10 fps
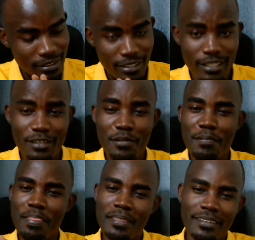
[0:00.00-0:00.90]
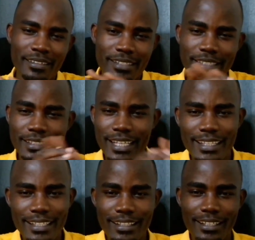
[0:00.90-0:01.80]
yeah, is
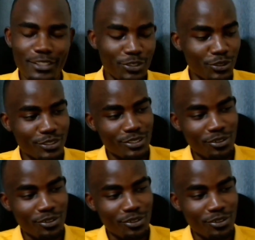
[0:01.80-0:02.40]
nothing that is short